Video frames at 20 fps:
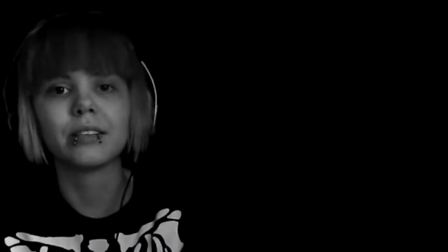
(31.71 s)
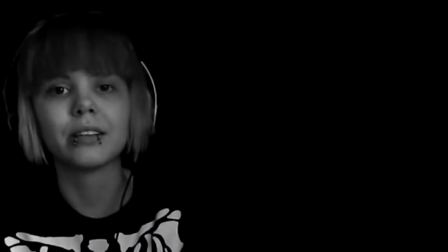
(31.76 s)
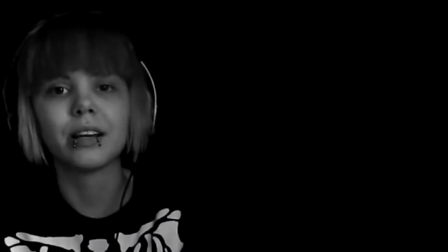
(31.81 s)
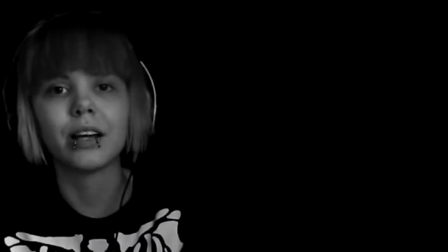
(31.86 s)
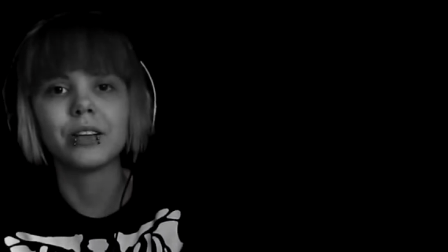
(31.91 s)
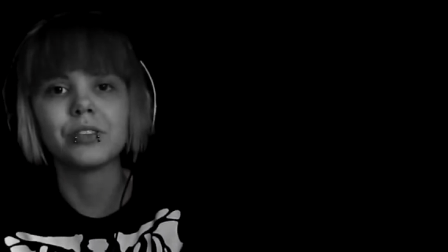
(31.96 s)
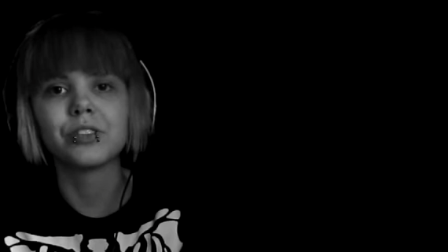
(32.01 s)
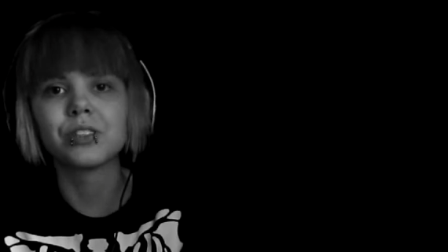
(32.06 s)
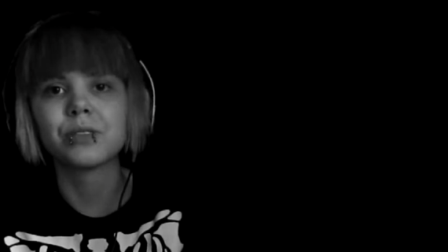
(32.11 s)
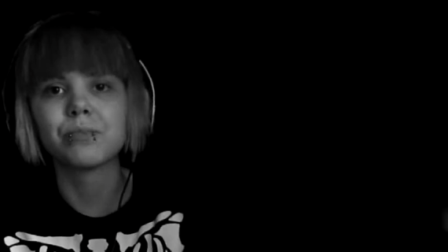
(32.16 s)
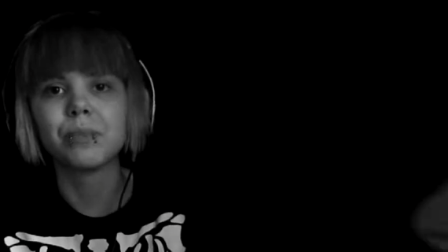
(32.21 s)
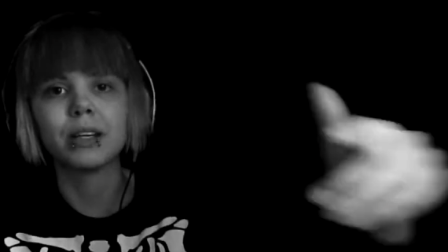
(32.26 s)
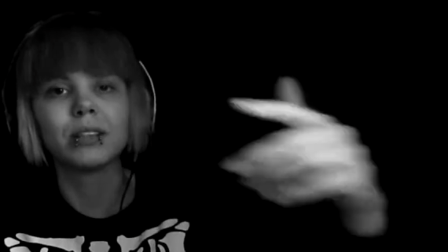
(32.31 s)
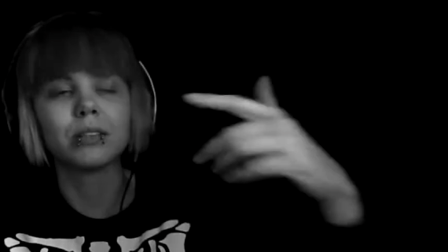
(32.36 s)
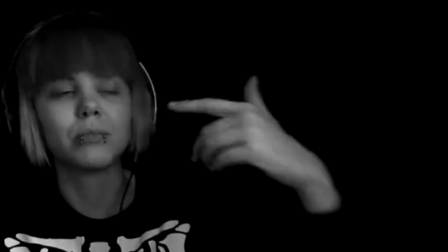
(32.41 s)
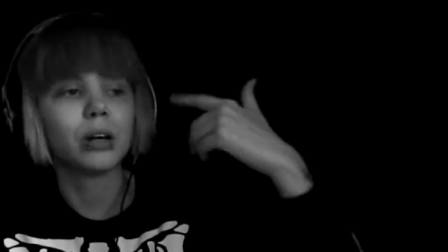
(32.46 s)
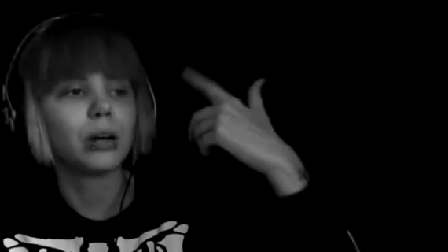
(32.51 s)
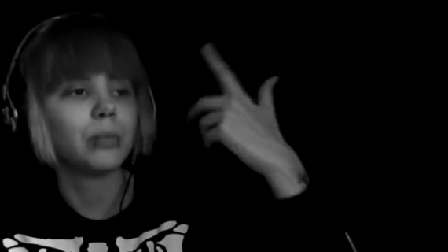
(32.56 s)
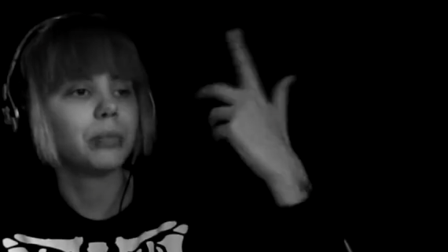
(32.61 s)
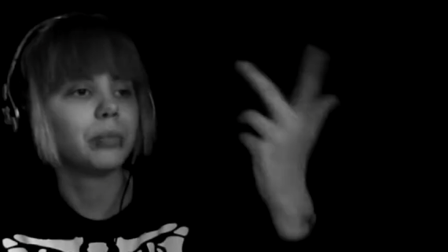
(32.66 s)
I just make
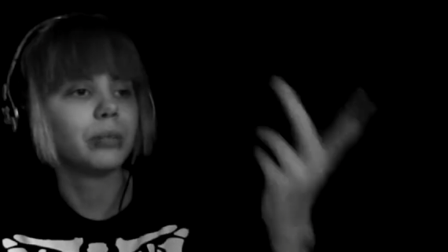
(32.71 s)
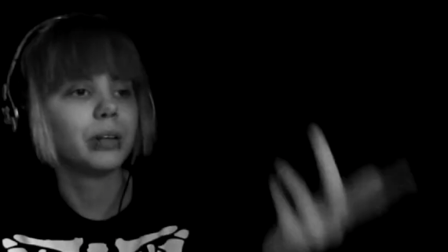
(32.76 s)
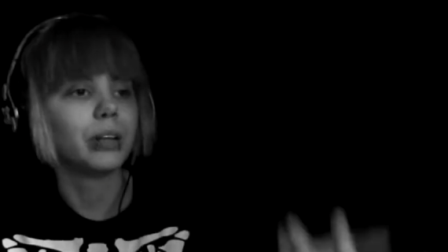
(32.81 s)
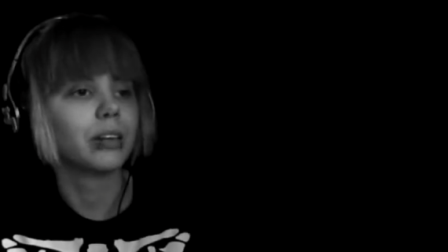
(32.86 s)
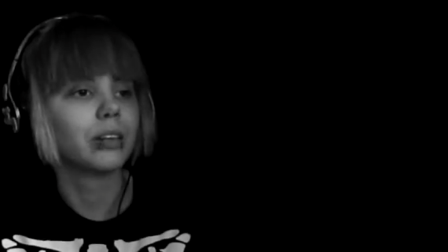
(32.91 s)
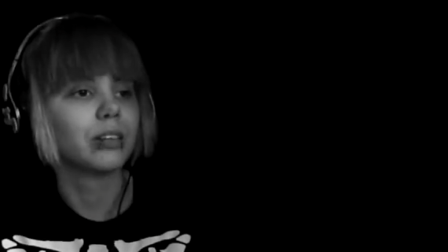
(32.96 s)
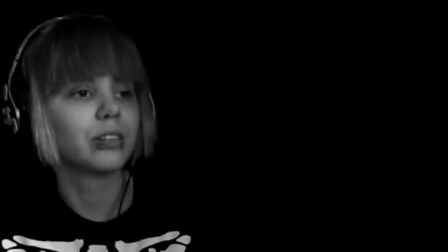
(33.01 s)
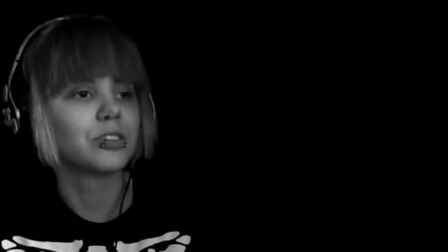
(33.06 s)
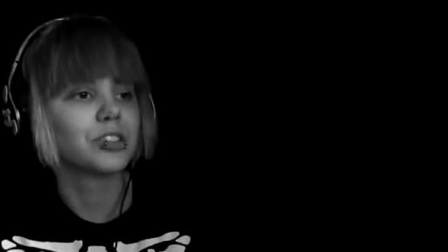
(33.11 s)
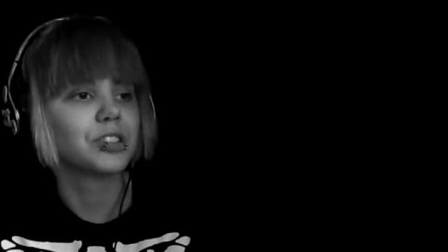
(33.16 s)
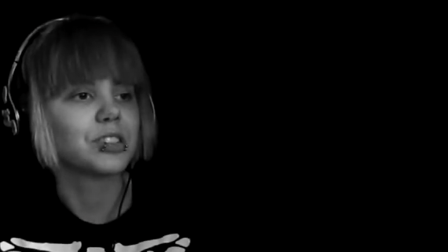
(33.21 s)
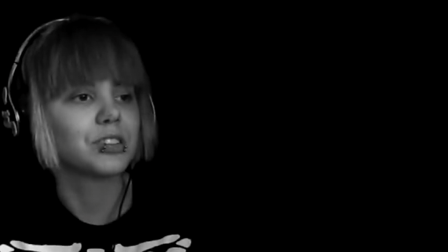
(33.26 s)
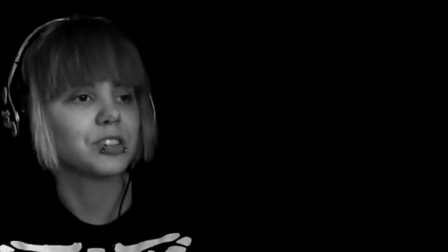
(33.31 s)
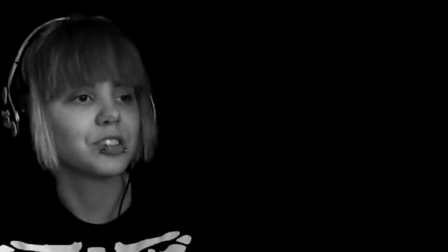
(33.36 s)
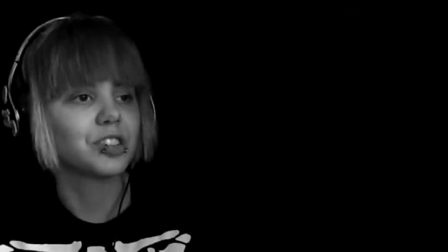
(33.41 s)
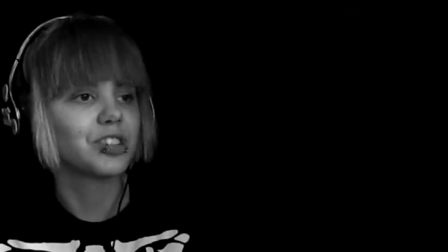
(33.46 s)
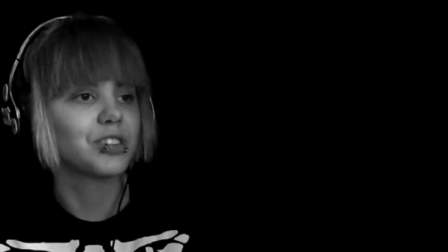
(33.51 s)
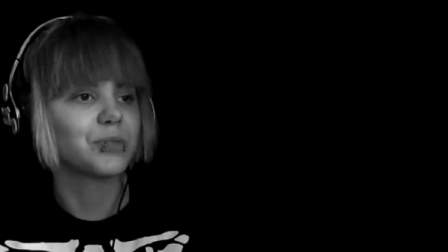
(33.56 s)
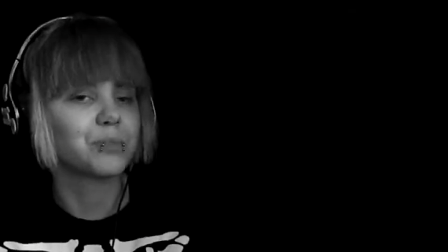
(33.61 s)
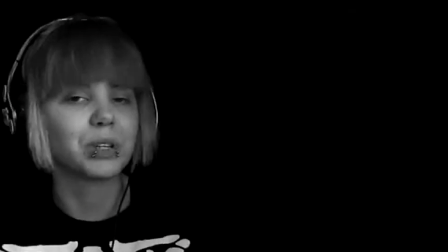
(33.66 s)
them up, and
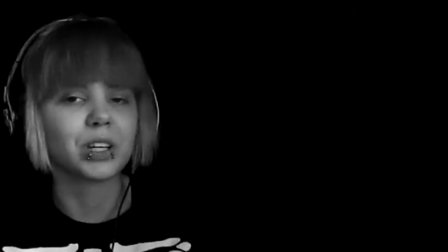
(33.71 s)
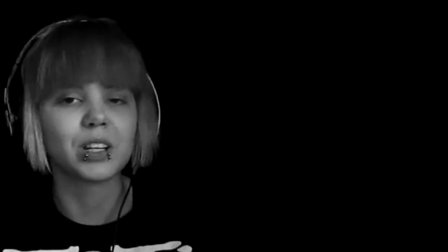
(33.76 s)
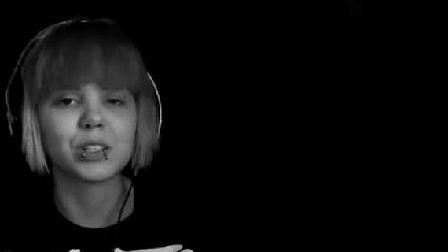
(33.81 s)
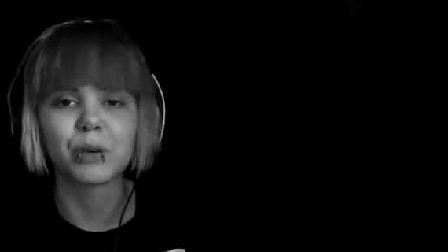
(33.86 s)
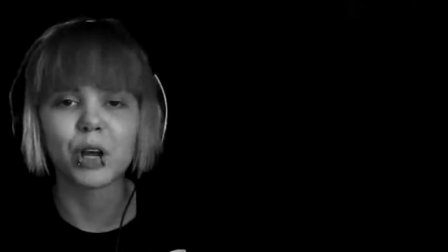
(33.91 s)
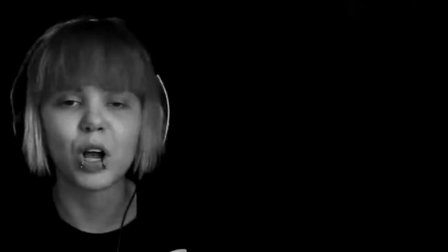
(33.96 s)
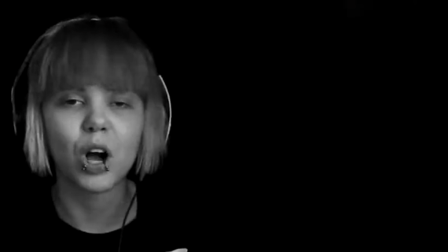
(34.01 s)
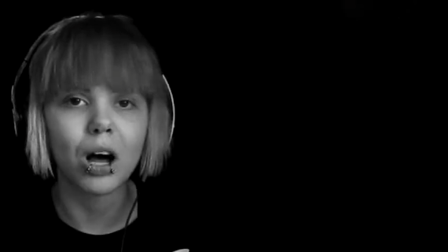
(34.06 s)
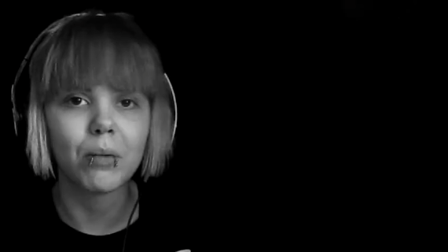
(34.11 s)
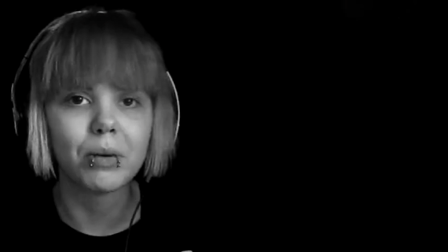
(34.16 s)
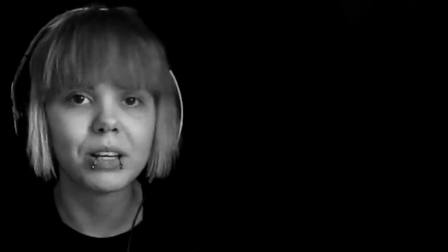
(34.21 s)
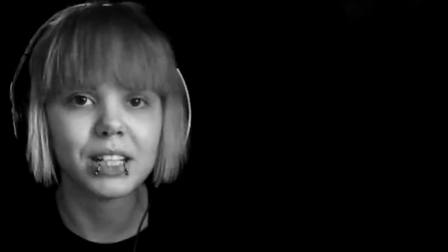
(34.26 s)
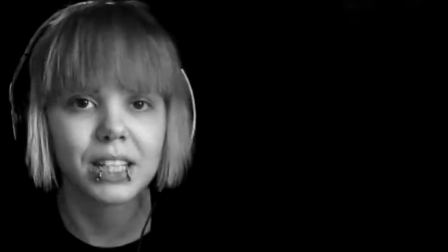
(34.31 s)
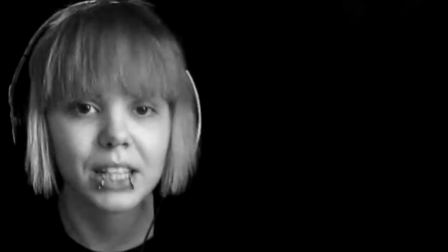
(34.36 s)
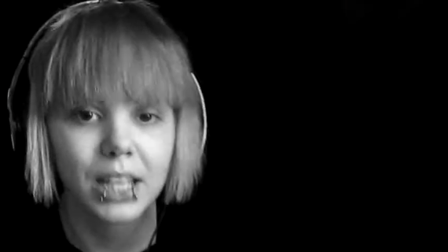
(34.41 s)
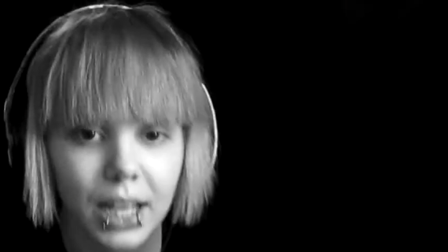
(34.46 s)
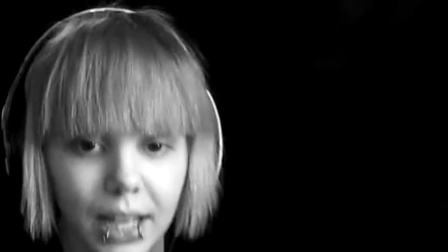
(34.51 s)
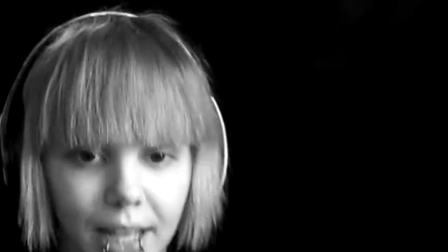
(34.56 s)
just because my comedy